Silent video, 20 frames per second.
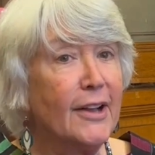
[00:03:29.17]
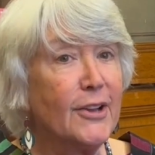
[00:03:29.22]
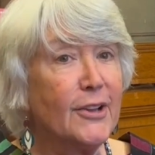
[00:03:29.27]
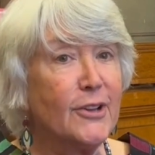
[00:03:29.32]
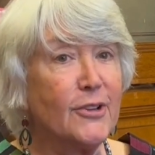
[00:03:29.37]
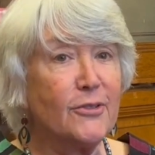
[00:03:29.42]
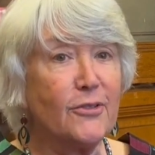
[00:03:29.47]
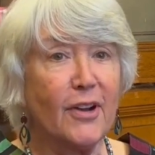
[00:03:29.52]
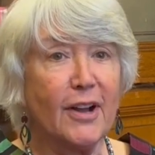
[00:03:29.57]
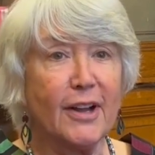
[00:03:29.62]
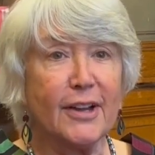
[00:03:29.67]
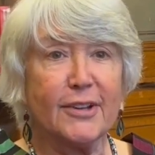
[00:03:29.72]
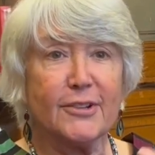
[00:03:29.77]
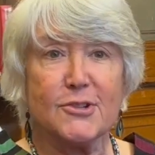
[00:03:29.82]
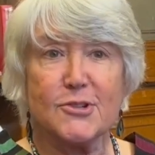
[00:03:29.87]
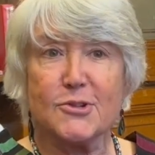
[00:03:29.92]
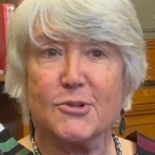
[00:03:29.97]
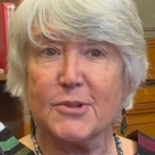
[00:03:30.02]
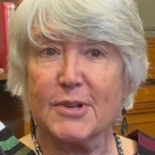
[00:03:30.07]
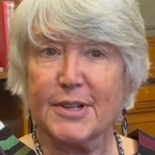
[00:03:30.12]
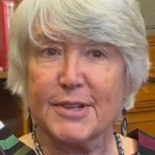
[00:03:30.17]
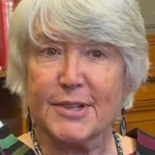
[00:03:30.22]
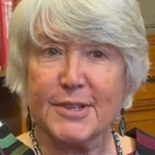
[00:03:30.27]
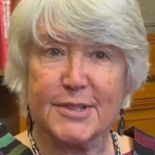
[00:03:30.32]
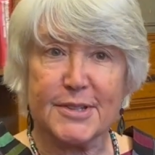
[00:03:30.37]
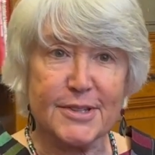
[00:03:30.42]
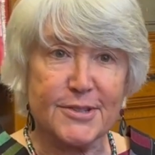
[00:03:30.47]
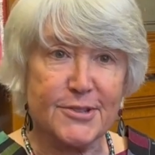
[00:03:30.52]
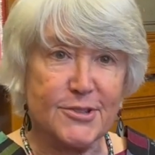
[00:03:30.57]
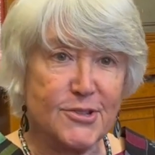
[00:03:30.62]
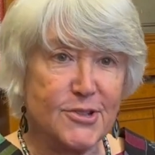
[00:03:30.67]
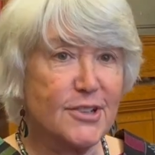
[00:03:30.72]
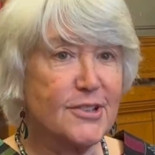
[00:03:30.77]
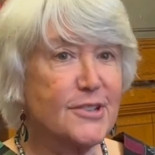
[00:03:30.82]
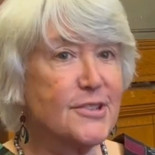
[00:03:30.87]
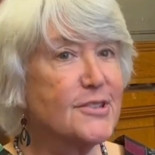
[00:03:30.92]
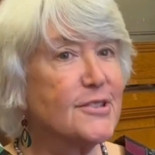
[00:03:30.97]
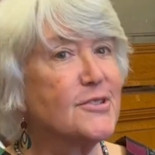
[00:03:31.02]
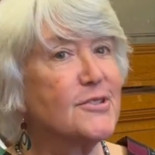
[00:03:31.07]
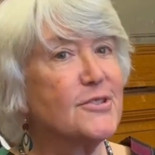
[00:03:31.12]
you find trees in
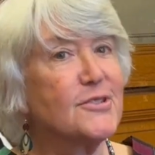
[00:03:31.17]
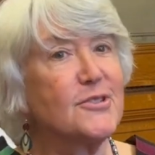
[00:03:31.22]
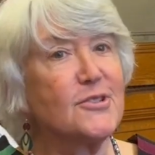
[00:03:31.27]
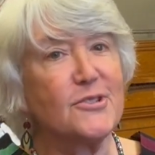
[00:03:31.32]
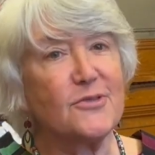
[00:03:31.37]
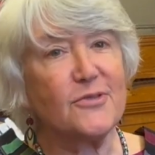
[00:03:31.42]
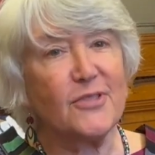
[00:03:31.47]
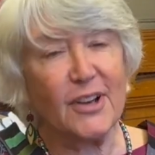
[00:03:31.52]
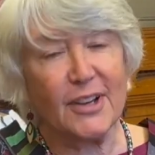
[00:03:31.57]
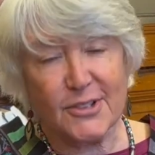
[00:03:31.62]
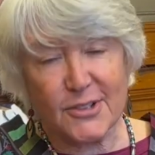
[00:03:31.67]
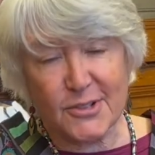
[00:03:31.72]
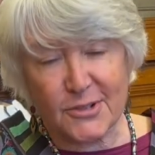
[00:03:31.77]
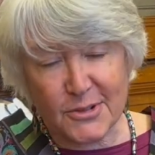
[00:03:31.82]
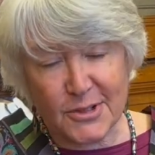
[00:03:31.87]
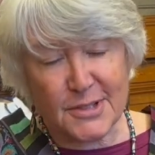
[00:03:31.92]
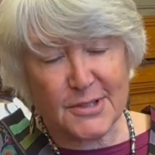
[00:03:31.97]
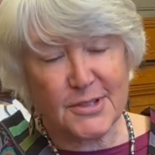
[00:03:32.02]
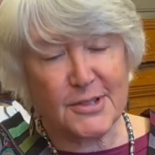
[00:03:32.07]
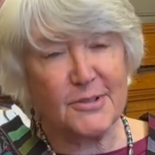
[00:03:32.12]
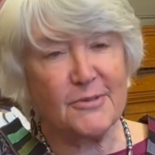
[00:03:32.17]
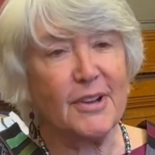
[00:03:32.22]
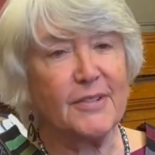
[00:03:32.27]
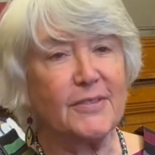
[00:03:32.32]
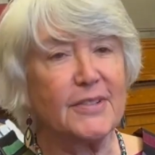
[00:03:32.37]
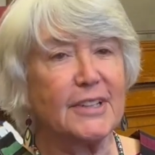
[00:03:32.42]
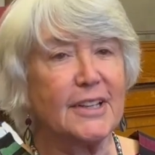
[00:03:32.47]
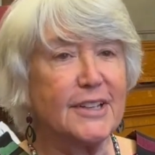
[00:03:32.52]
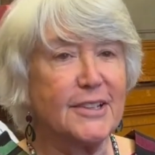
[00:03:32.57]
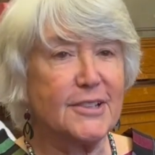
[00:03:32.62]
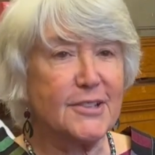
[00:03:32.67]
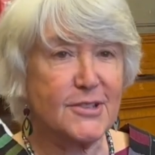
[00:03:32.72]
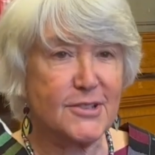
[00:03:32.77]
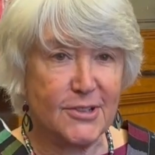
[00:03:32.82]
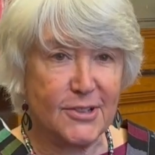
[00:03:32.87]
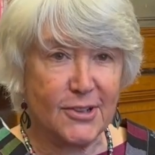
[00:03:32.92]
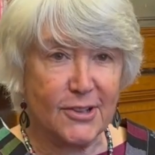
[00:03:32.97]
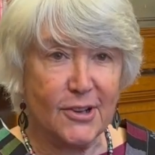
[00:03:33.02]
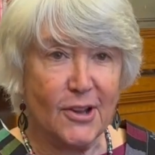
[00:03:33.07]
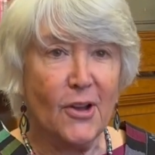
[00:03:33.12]
Genesis and you find trees in
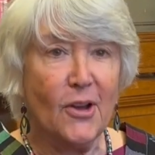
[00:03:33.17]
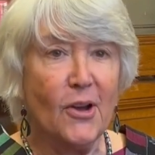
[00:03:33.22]
Revelation.